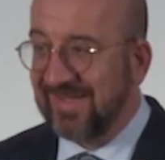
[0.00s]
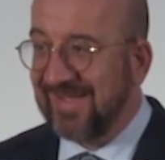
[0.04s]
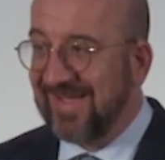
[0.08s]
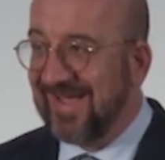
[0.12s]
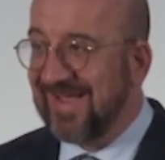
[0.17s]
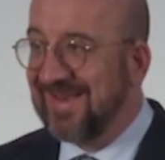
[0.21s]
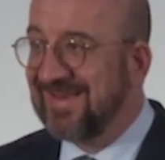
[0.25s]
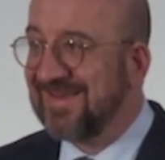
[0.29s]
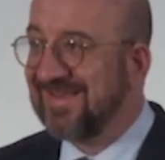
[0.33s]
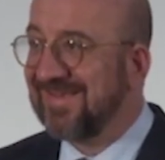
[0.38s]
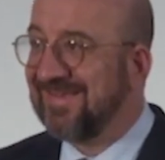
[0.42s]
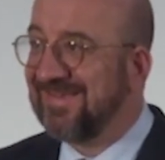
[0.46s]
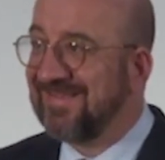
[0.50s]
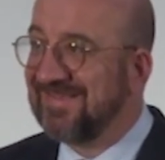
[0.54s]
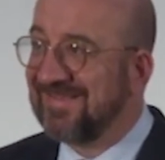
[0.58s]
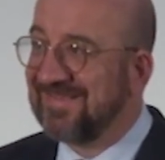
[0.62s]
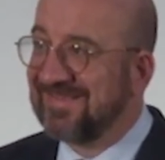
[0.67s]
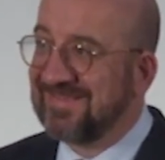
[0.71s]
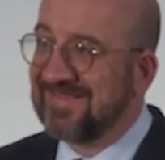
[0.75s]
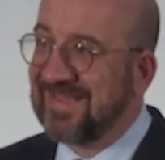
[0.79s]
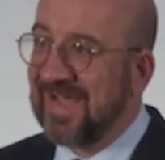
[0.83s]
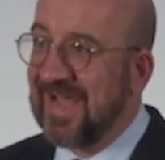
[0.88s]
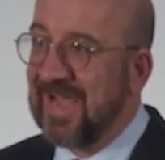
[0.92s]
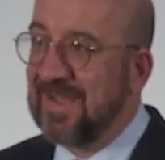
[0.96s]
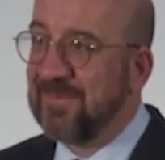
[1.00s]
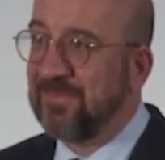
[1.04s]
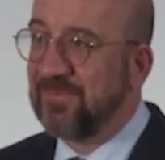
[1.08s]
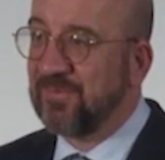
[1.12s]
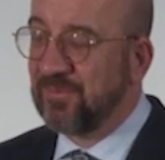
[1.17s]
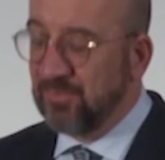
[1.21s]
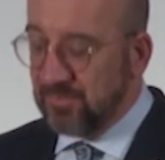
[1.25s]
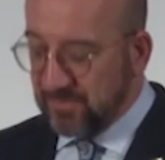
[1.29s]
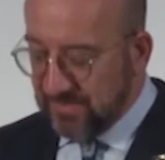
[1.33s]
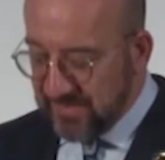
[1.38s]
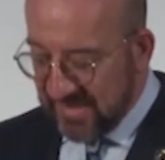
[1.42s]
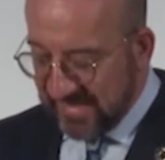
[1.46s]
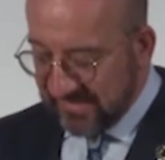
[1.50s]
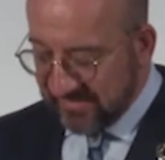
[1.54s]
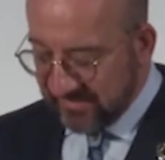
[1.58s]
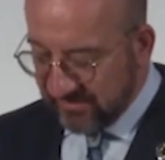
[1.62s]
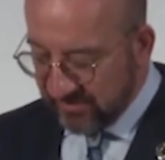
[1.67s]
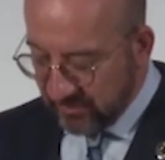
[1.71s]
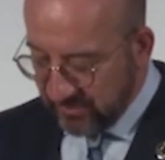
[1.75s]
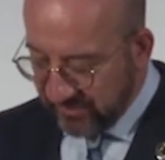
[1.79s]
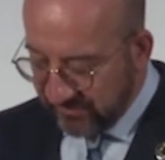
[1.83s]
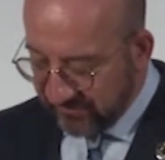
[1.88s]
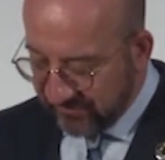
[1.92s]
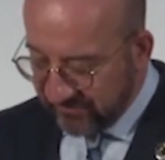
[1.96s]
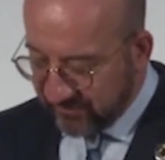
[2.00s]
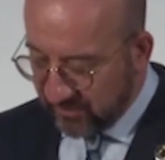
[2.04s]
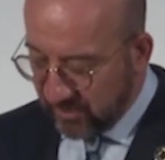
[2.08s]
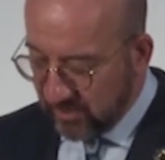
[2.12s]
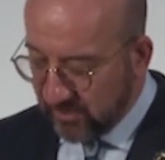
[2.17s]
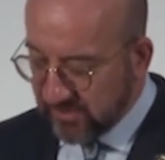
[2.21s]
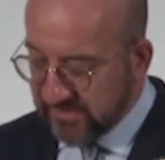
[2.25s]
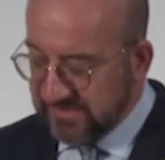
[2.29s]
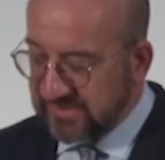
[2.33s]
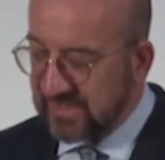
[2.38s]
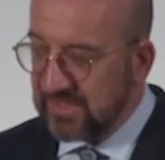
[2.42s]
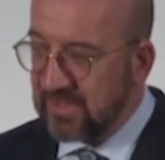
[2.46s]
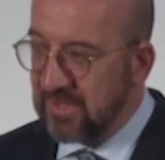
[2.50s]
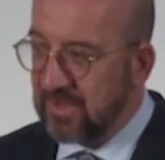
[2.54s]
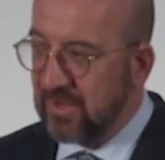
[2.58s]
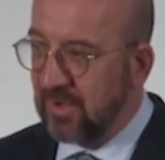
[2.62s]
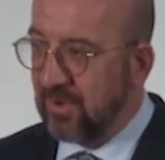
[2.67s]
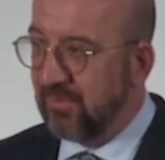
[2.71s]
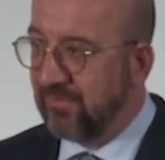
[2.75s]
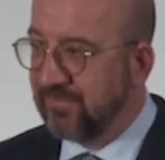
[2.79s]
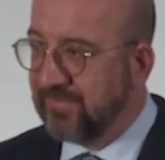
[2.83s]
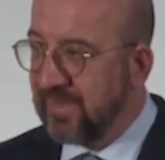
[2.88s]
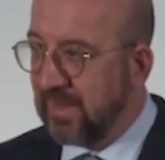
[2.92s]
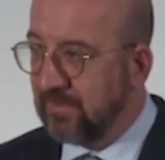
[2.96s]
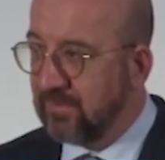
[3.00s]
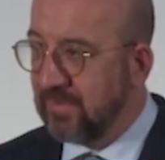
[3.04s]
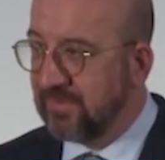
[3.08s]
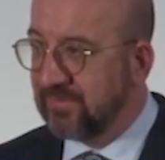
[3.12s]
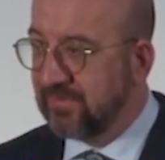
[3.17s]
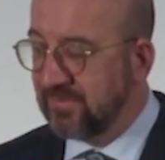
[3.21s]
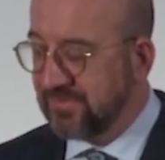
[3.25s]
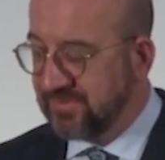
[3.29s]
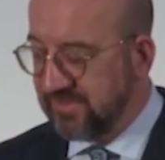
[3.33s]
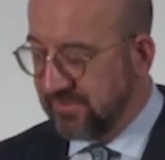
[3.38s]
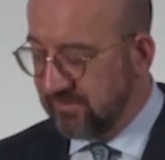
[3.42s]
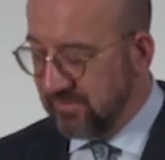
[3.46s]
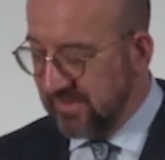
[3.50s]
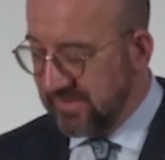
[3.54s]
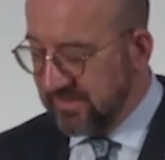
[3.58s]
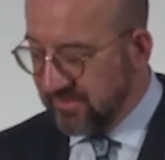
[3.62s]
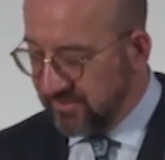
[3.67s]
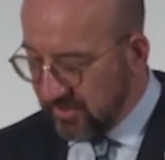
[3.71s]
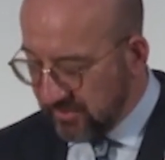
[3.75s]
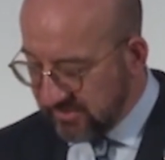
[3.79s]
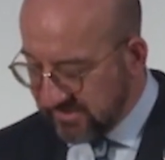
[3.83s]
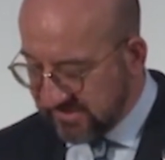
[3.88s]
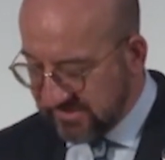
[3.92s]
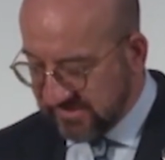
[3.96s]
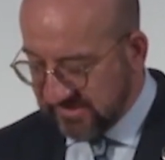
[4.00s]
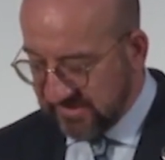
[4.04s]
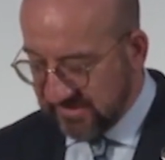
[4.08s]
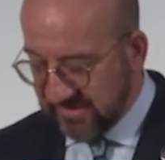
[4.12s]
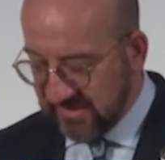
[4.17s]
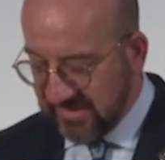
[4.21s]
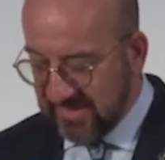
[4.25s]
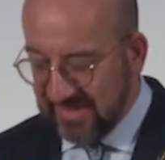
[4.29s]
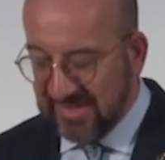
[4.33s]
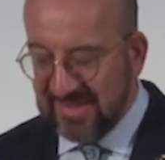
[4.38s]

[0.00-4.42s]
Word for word: And it's time to back the reforms of Director General Giorgi